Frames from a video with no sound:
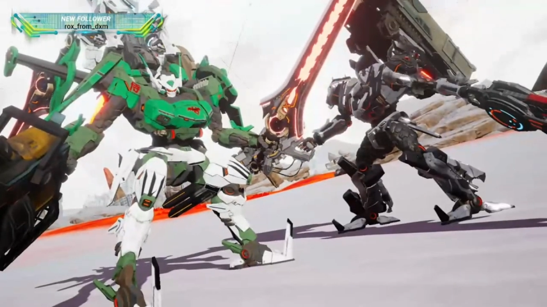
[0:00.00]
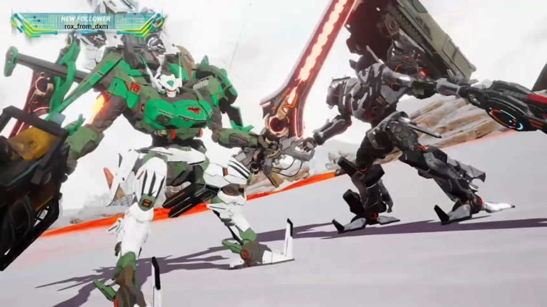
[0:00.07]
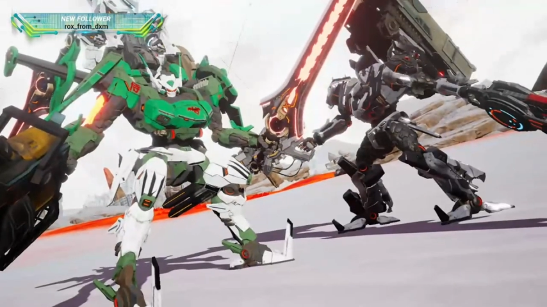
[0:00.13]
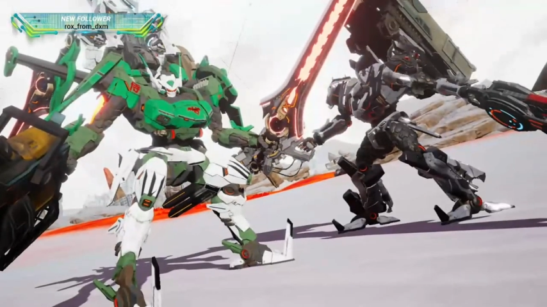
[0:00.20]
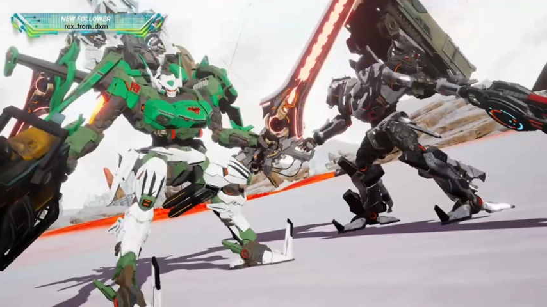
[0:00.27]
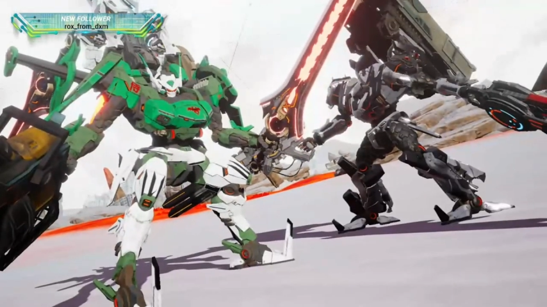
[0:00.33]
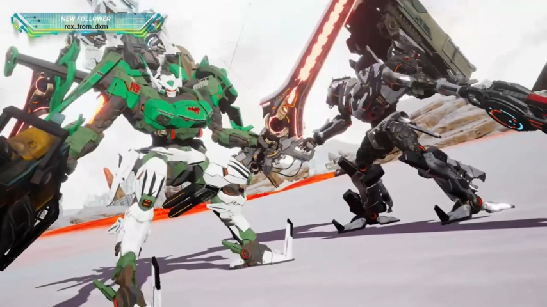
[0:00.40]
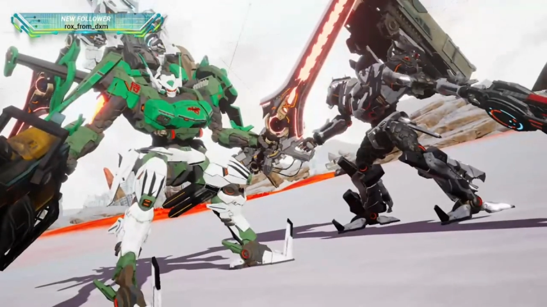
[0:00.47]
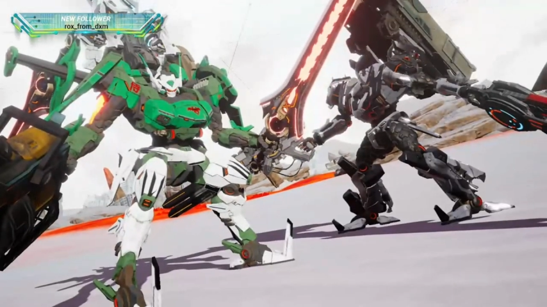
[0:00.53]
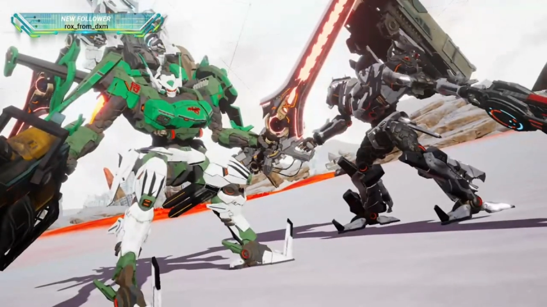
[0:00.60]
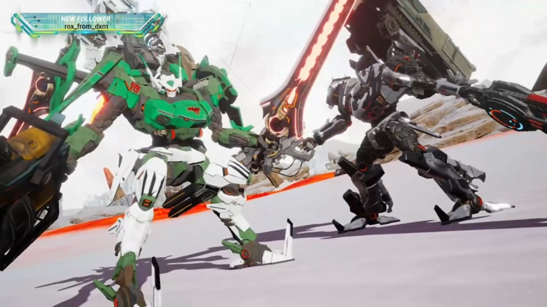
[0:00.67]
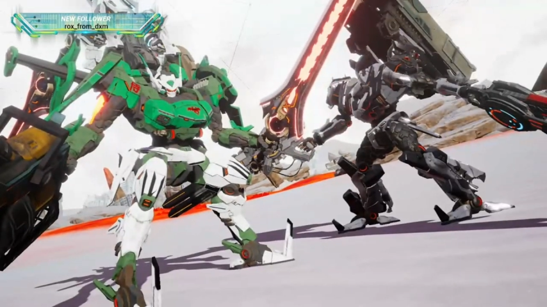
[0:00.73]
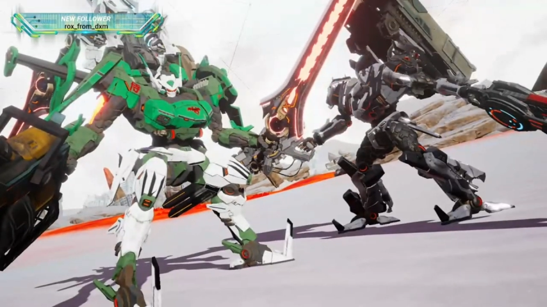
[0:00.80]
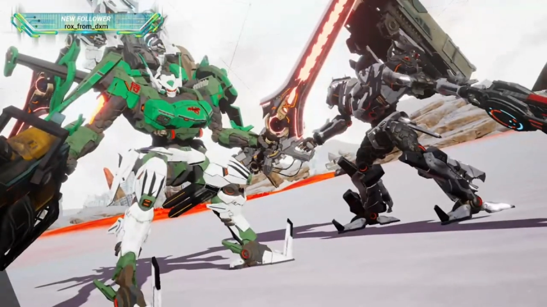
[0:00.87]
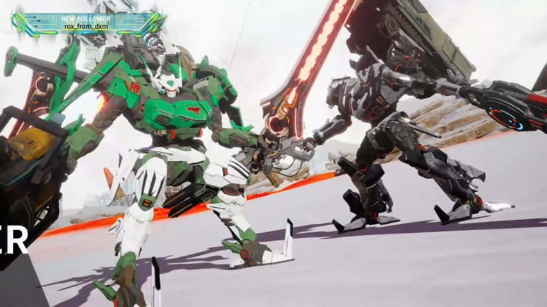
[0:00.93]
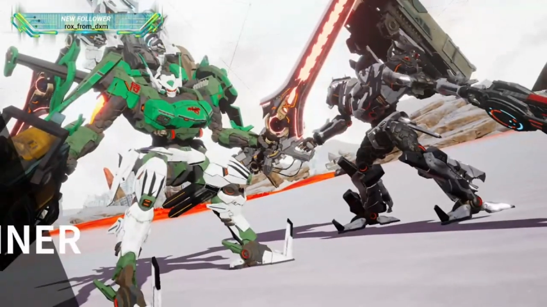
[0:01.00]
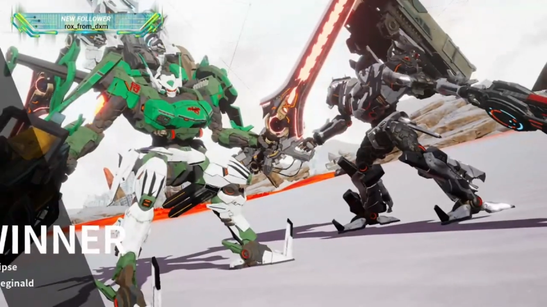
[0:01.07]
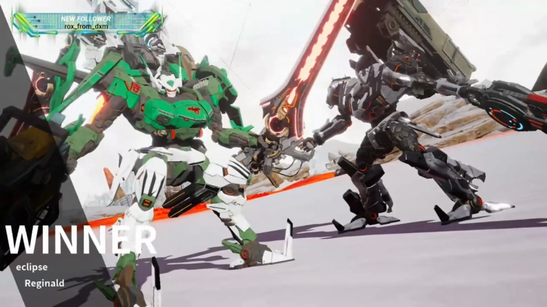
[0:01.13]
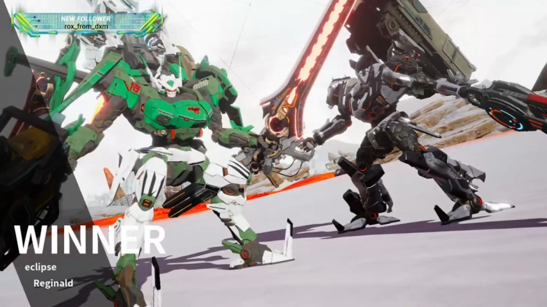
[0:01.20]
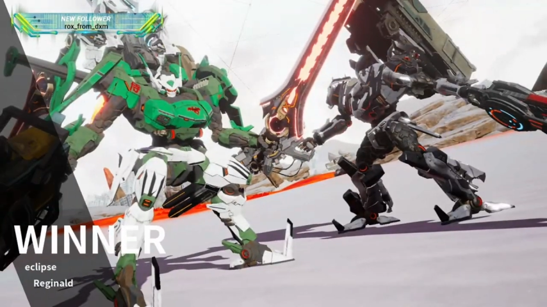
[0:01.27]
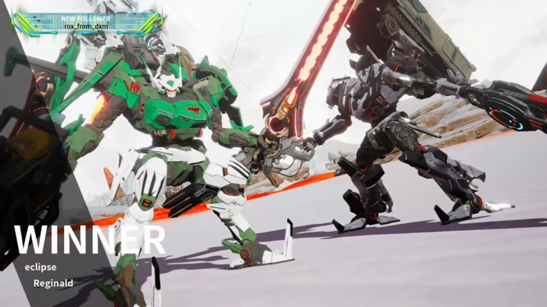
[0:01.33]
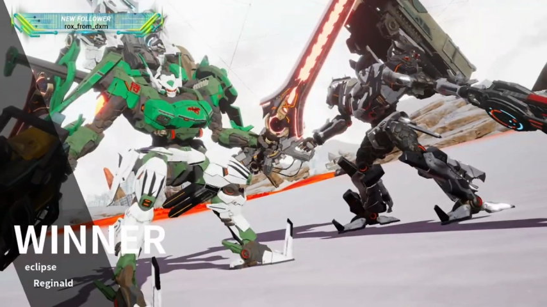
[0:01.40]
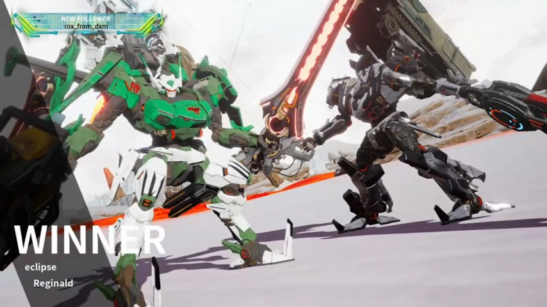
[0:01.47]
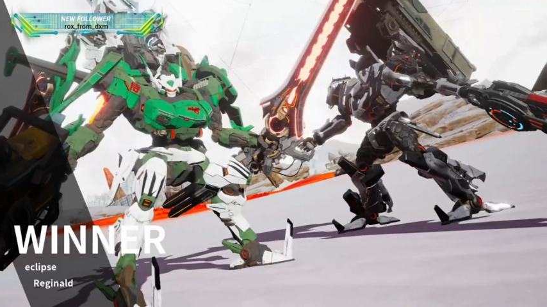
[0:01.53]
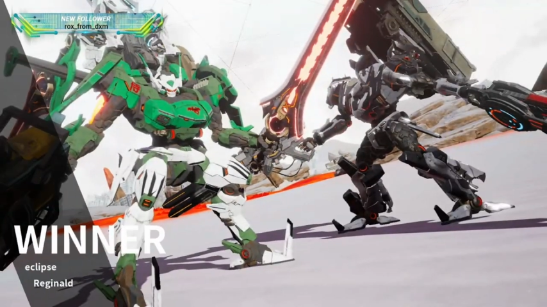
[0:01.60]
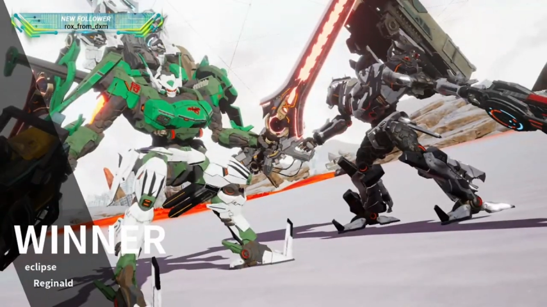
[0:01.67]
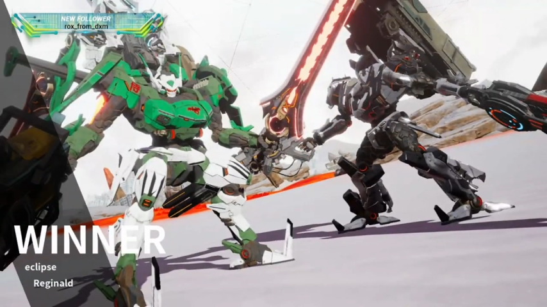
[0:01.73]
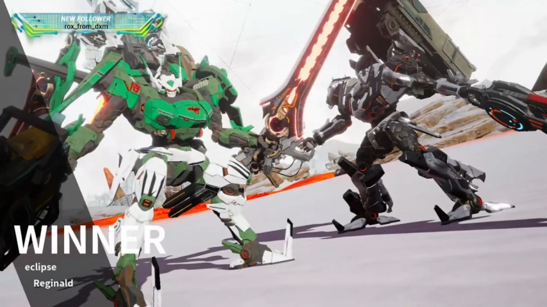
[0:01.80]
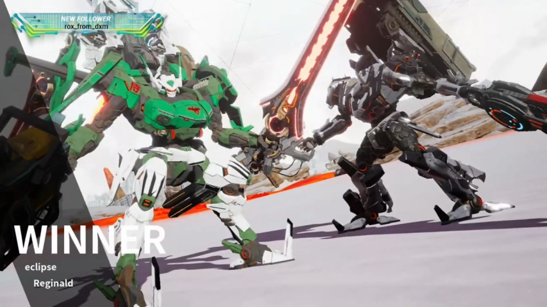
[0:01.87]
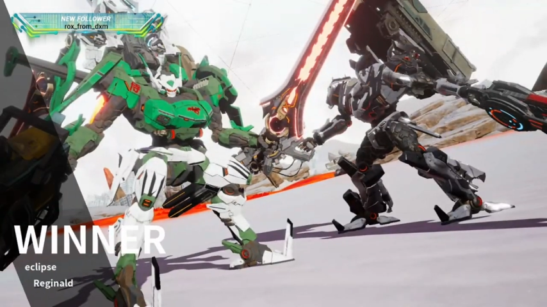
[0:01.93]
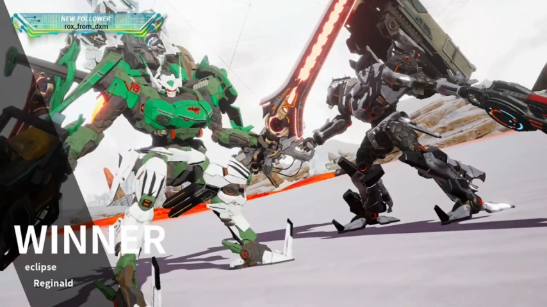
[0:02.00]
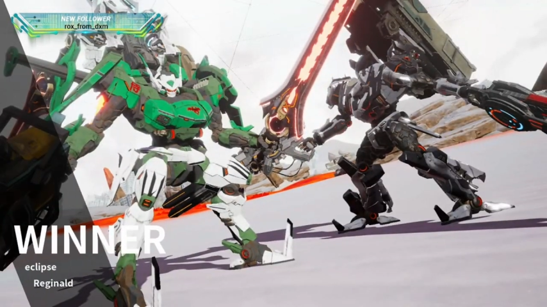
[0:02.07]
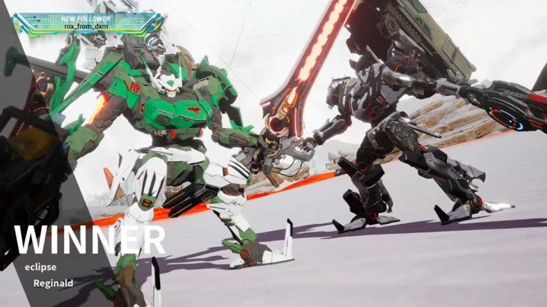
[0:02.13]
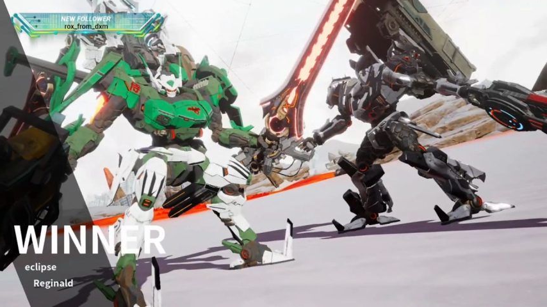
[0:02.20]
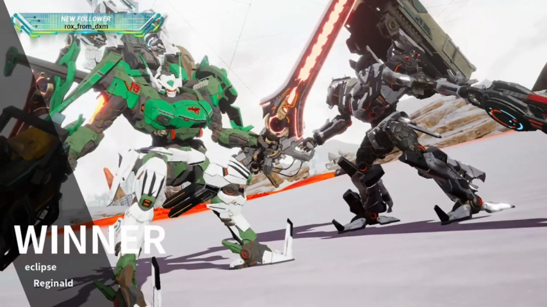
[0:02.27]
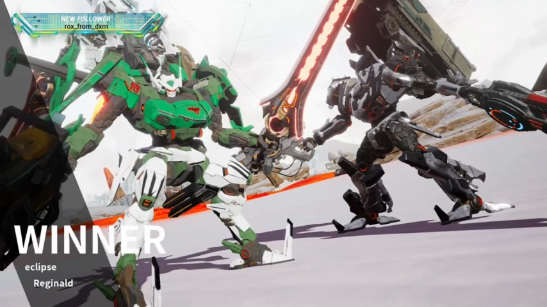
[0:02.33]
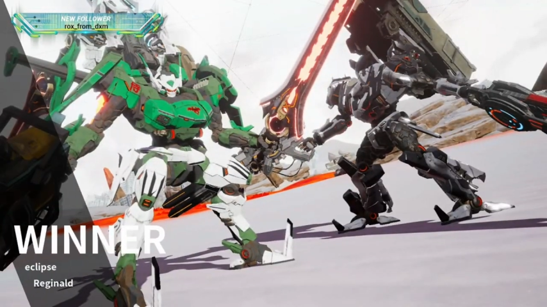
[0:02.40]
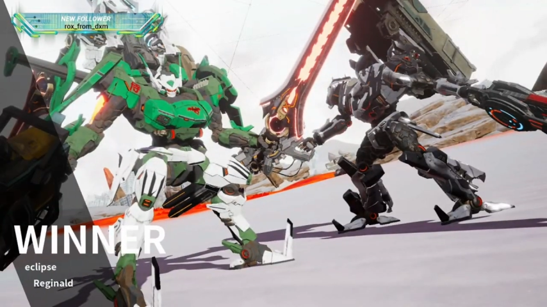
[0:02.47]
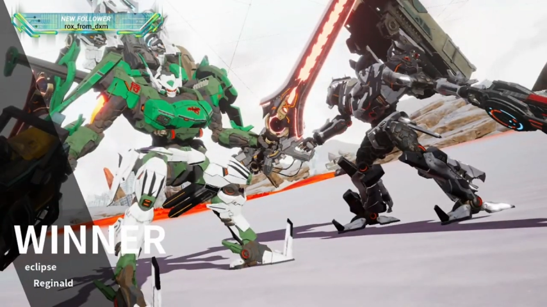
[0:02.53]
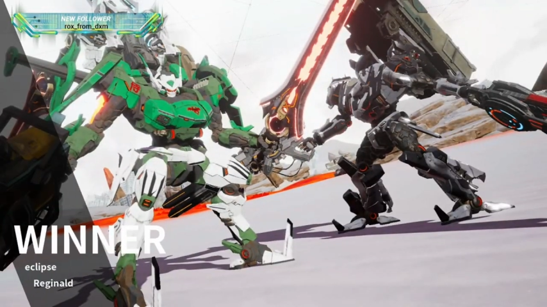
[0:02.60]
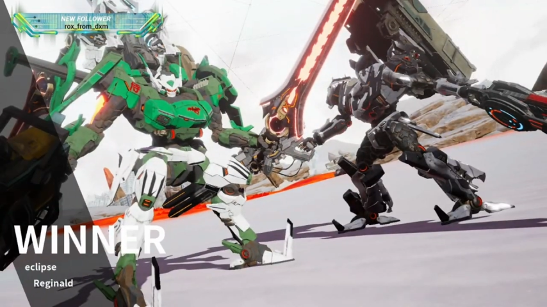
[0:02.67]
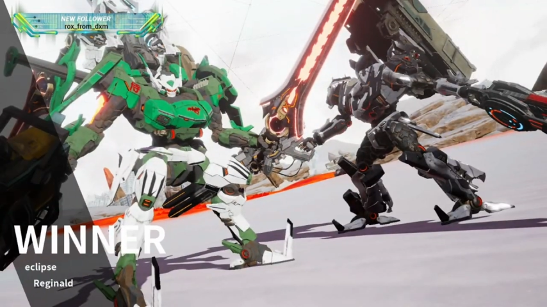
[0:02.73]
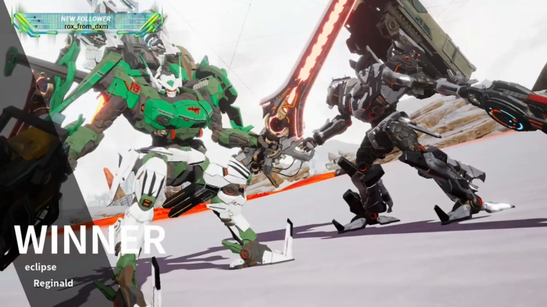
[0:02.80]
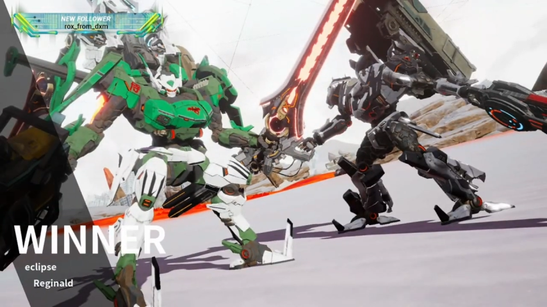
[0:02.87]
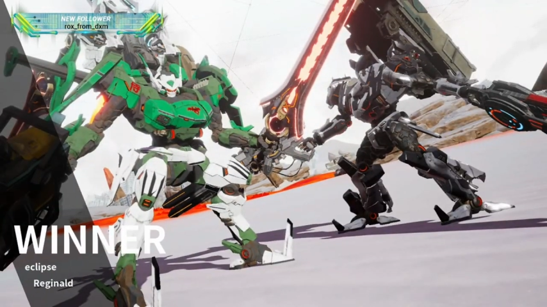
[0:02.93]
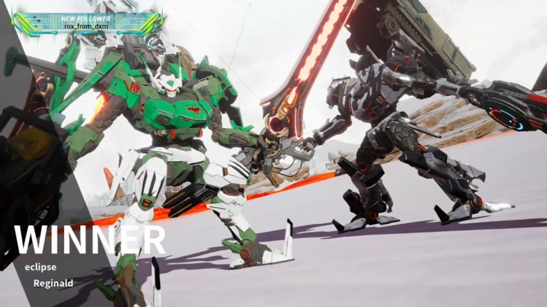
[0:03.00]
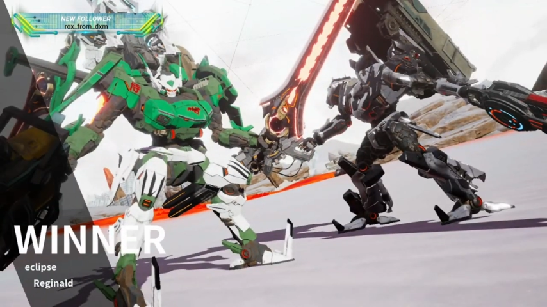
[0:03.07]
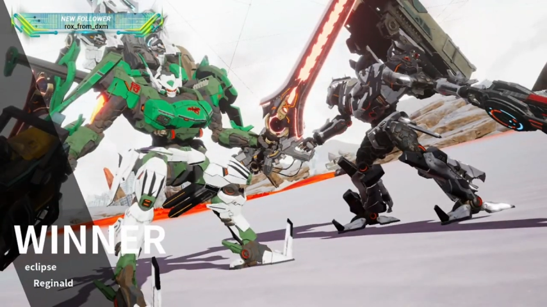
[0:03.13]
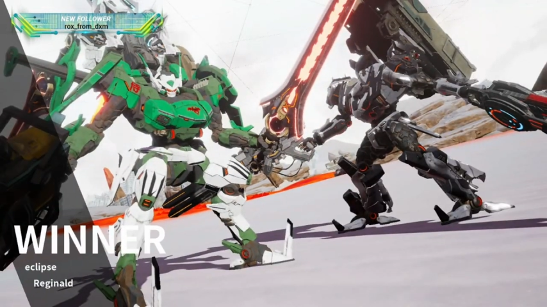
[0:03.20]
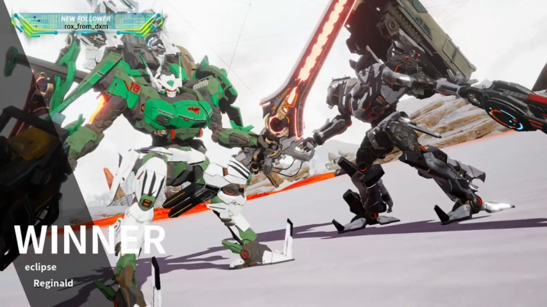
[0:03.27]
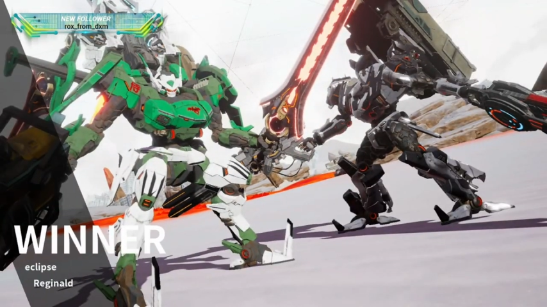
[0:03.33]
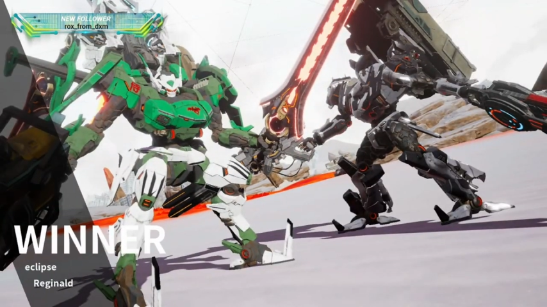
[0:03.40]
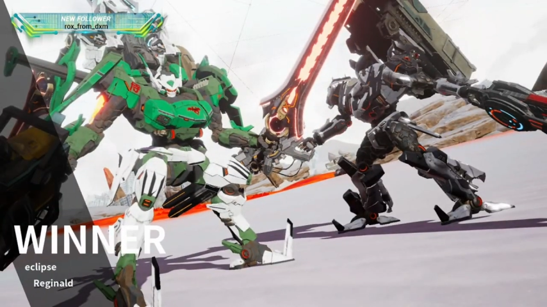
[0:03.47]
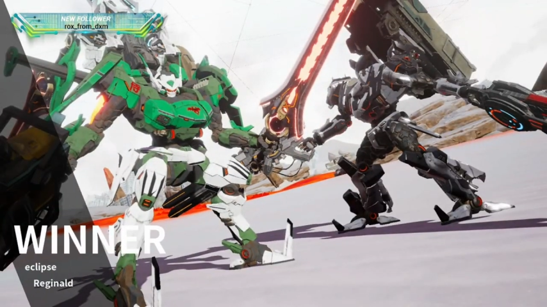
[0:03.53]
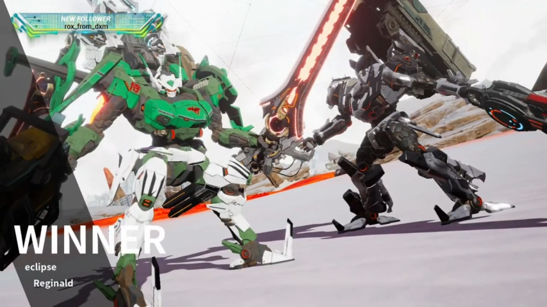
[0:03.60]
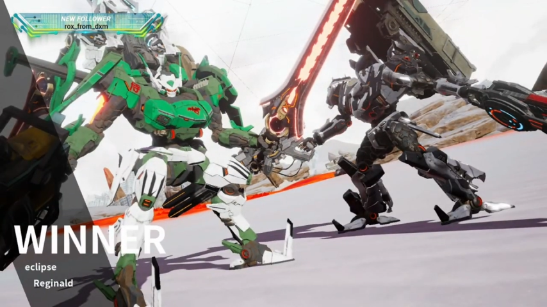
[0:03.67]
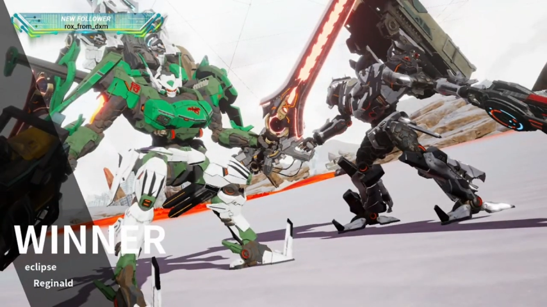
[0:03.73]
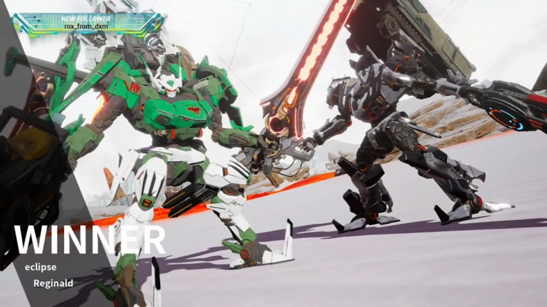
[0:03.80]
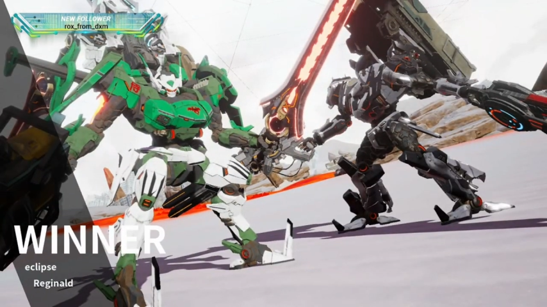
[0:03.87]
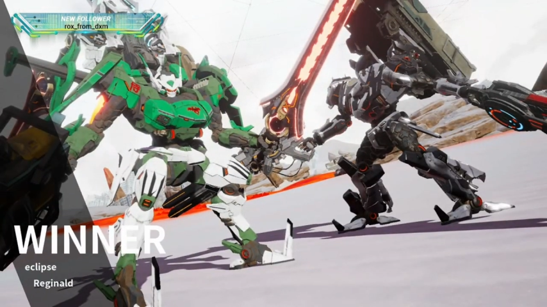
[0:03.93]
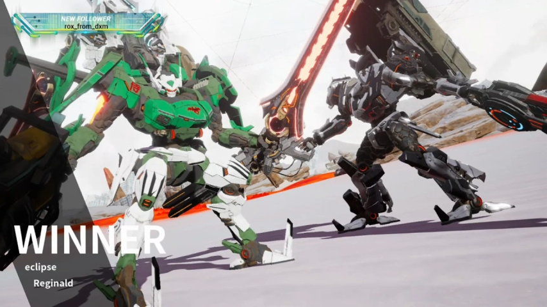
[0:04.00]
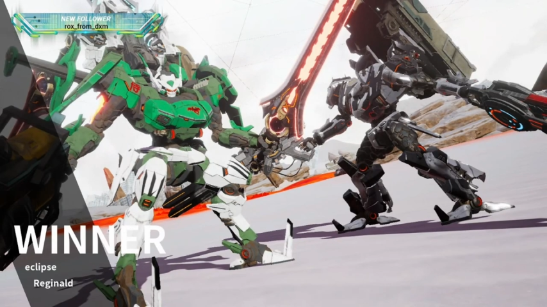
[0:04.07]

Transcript: (no speaker visible)